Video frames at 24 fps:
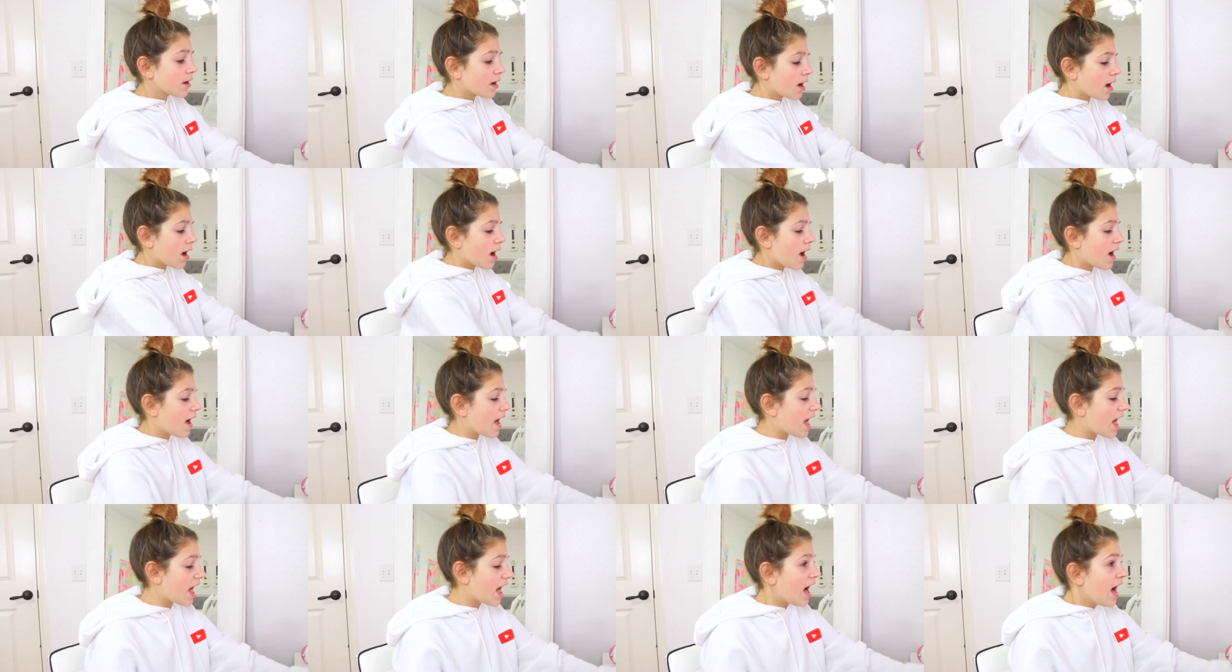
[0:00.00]

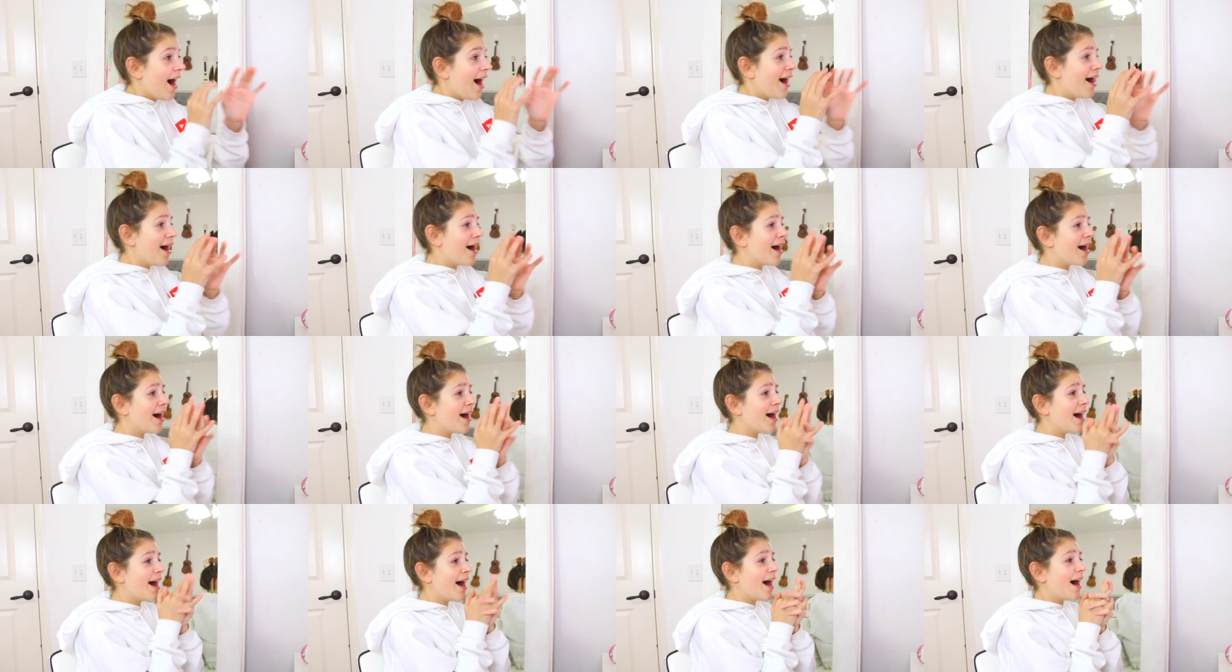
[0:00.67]

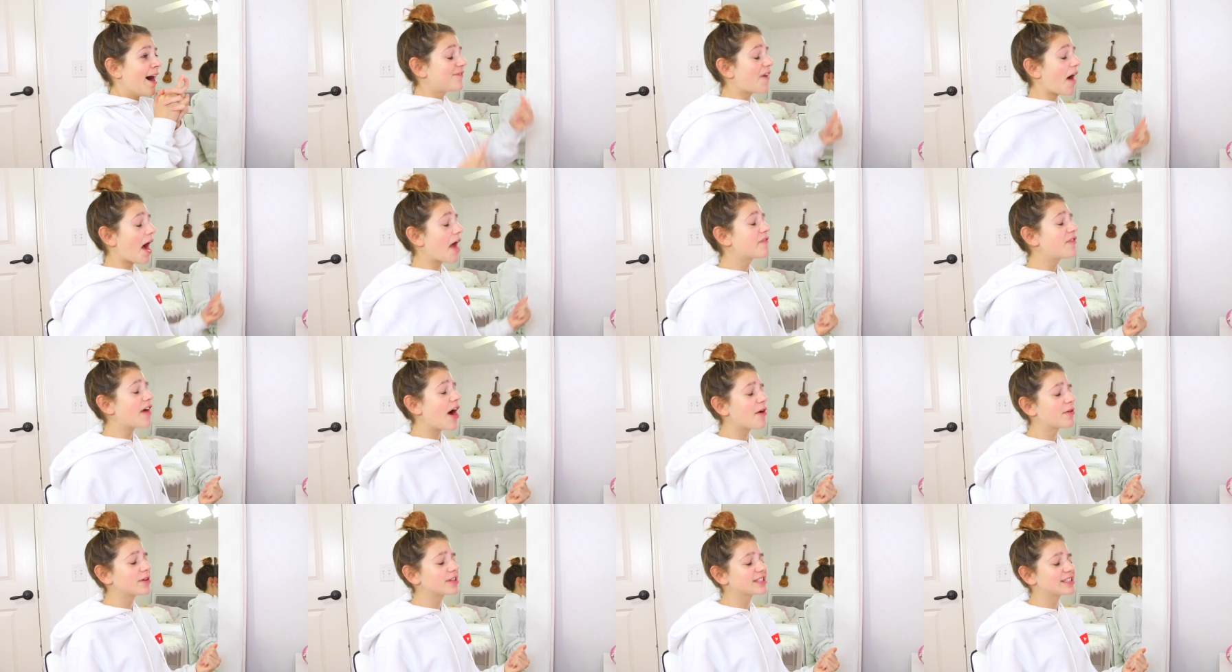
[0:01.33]

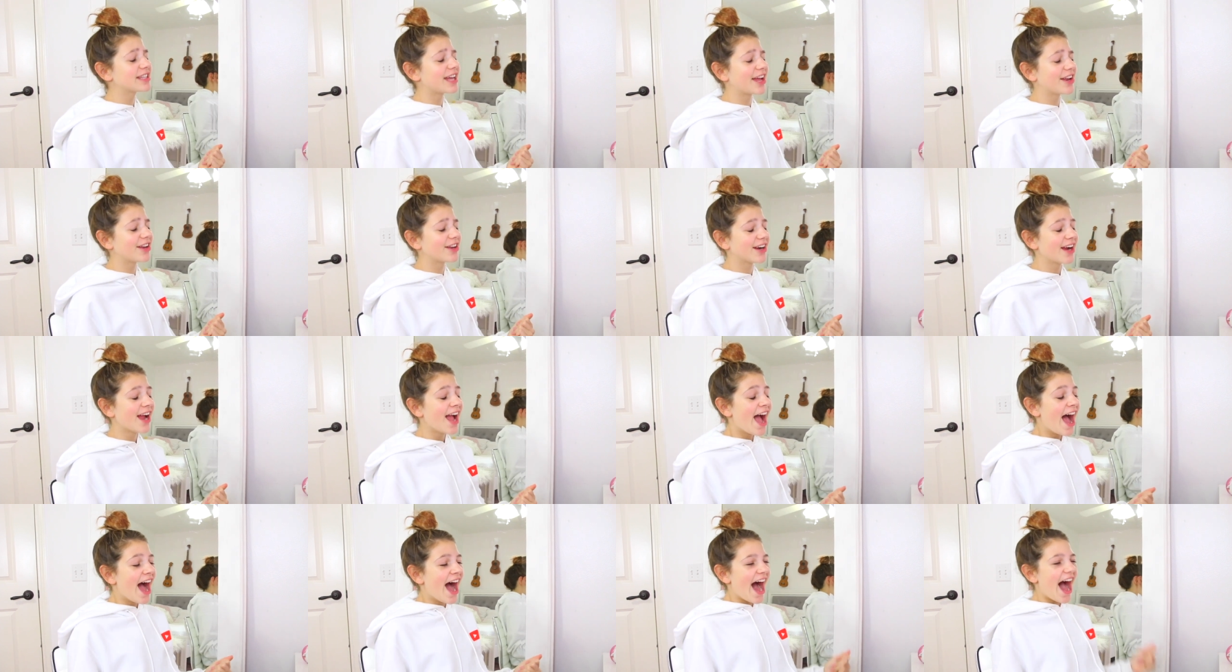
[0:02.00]
Five hours later,
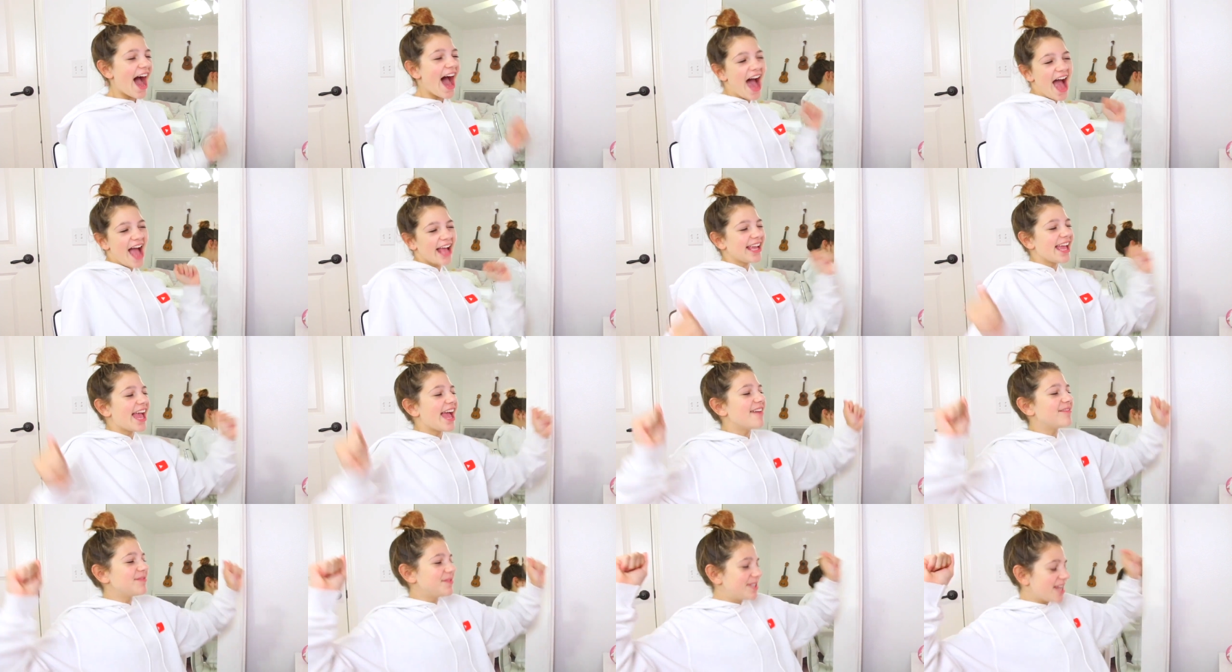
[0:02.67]
I
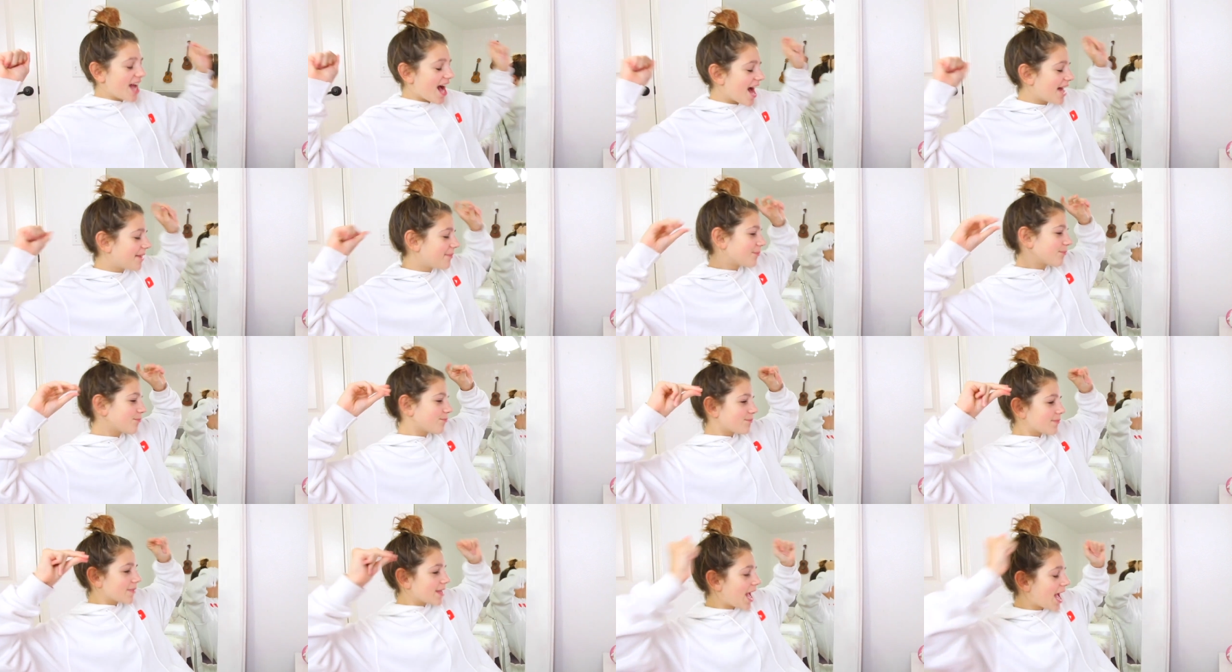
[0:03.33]
am done.
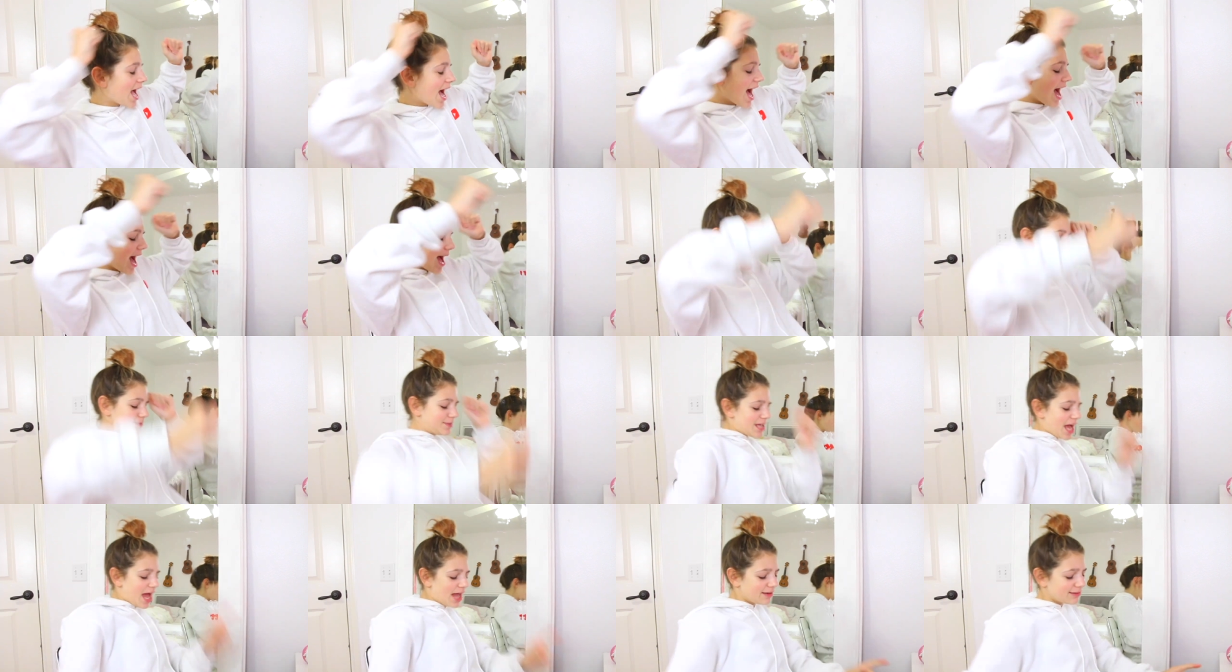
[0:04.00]

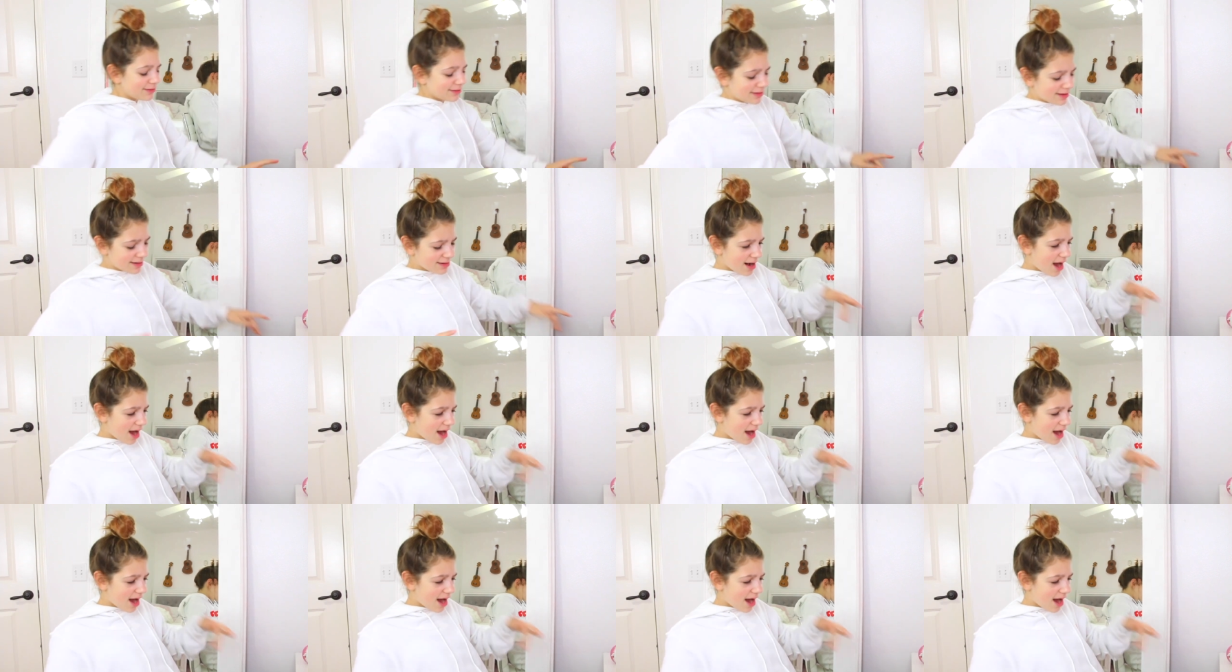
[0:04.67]
I'm done.